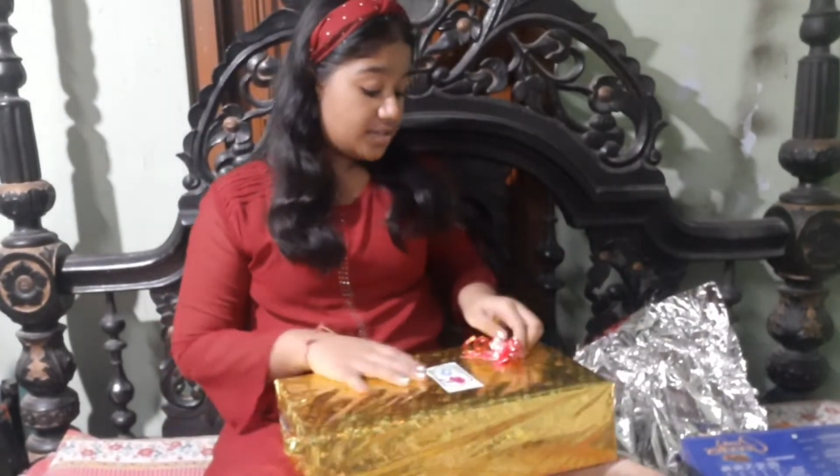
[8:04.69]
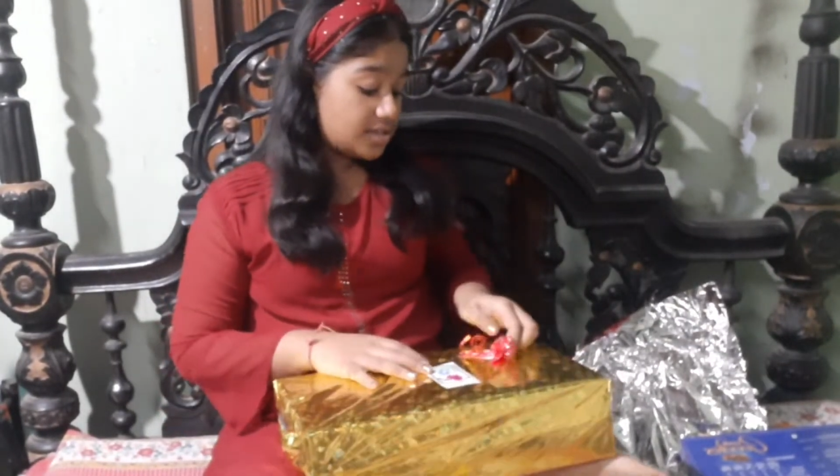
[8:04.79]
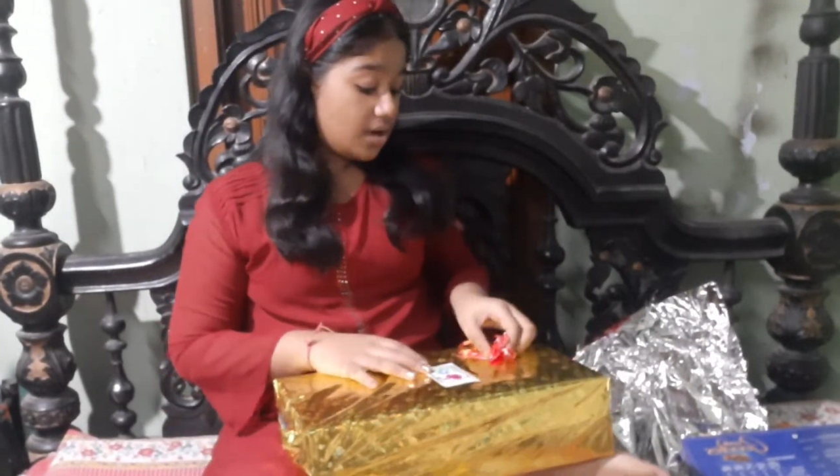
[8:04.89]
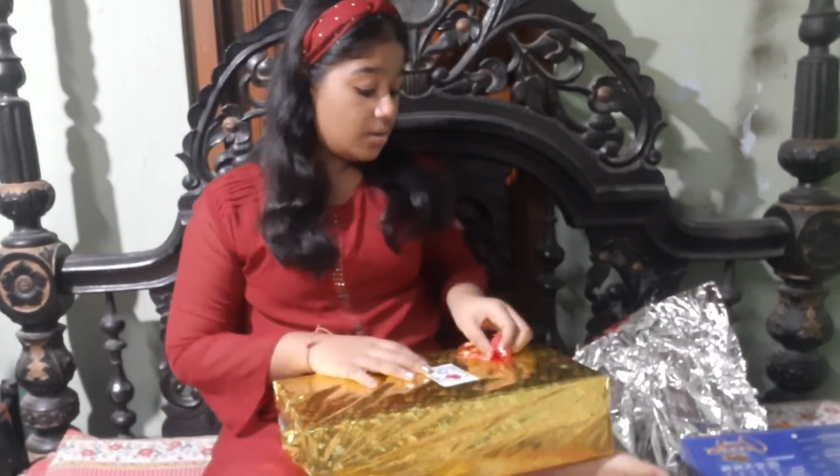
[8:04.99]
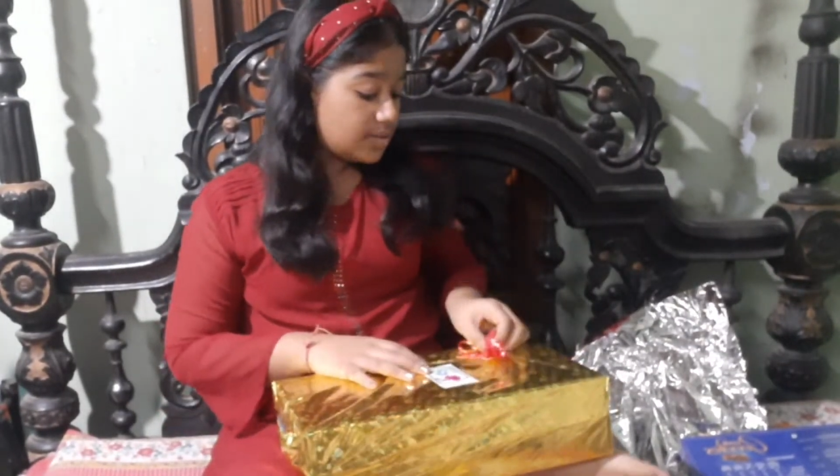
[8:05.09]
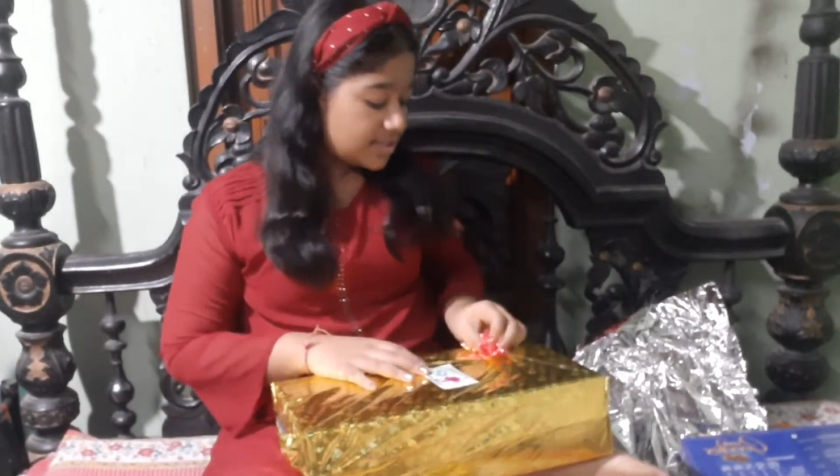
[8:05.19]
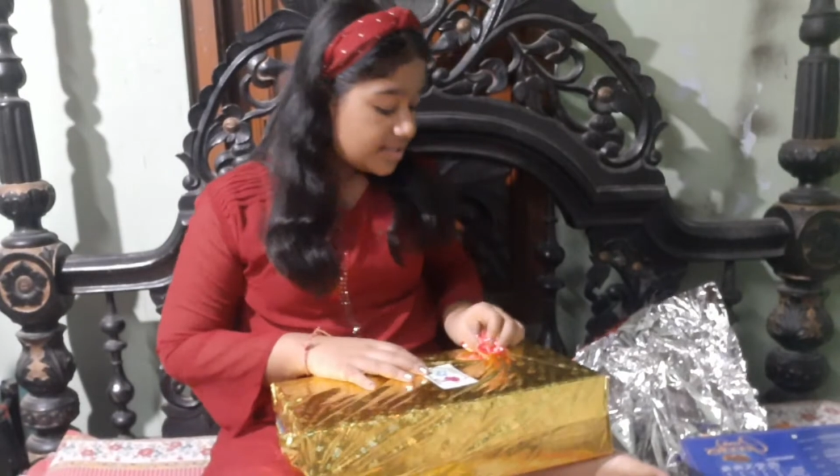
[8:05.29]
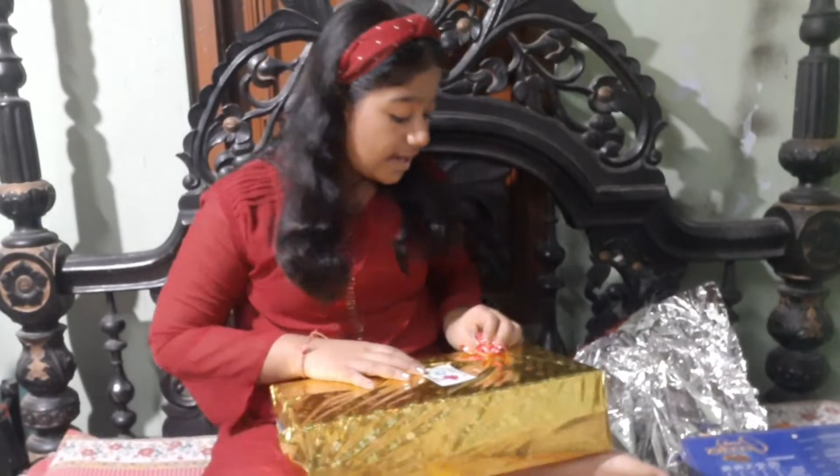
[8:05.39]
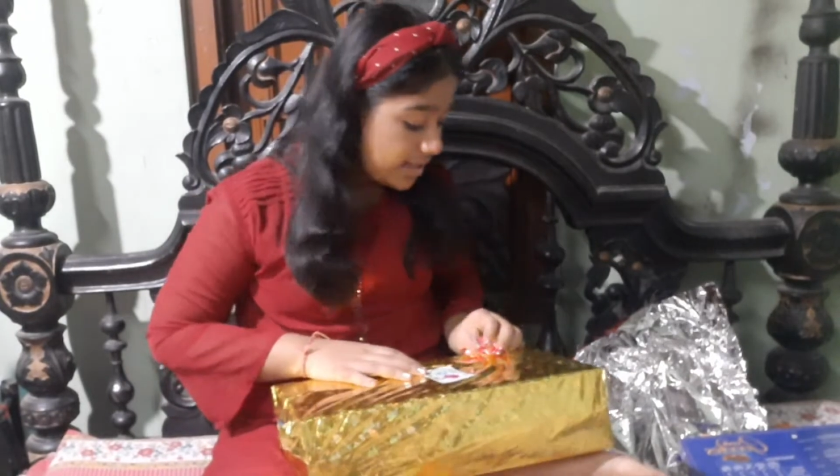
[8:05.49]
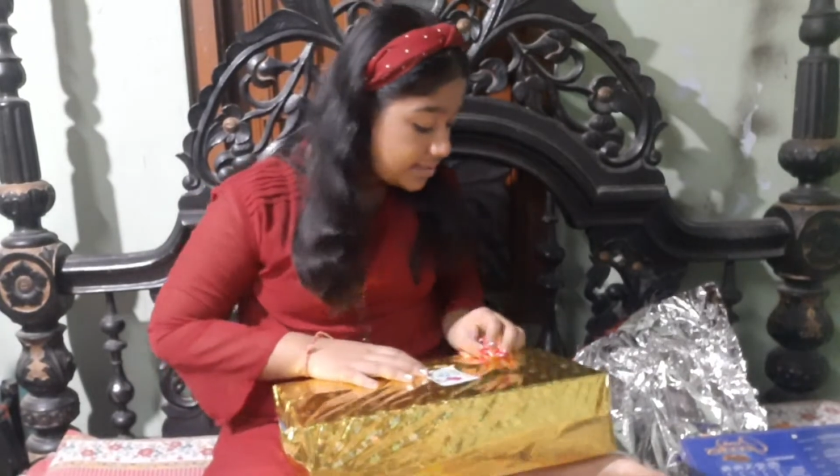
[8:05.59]
So this
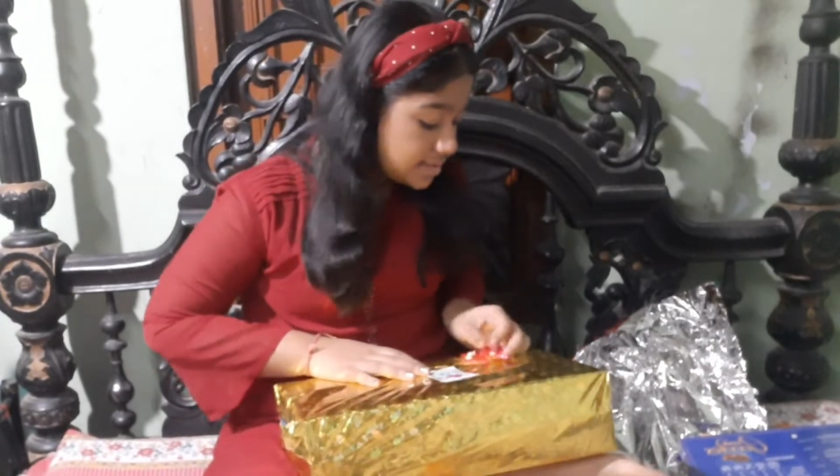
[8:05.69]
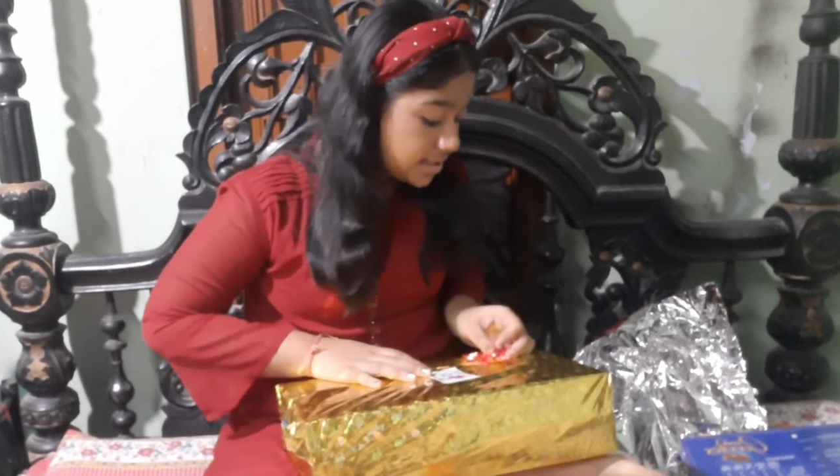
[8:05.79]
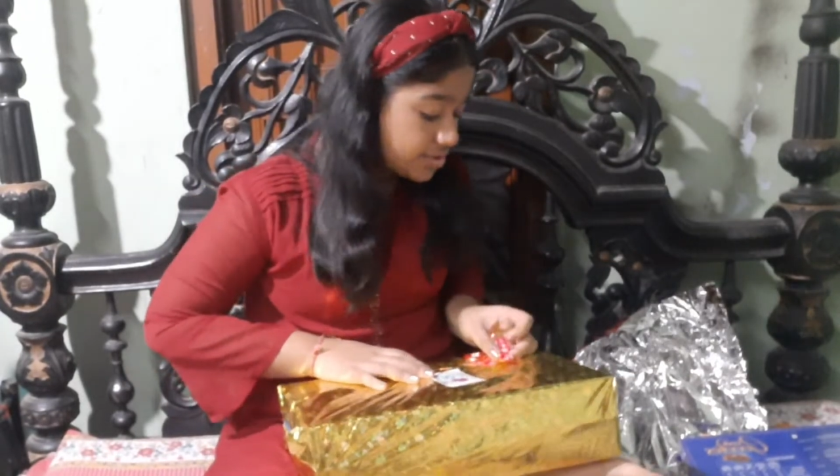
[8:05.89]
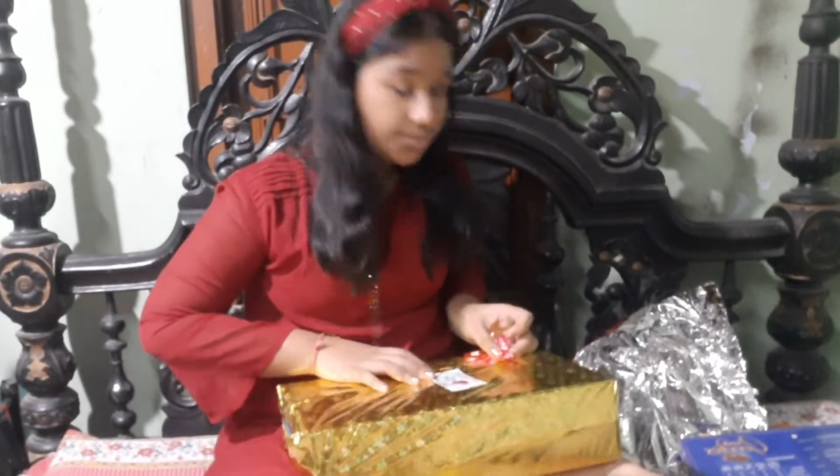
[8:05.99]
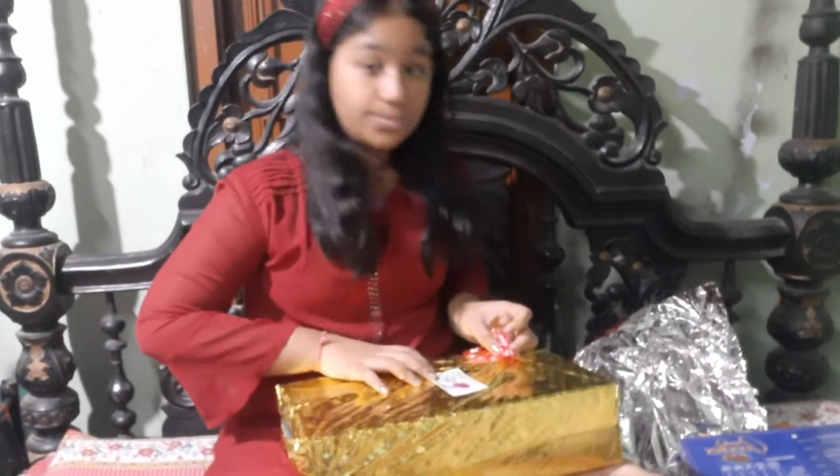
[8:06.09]
has this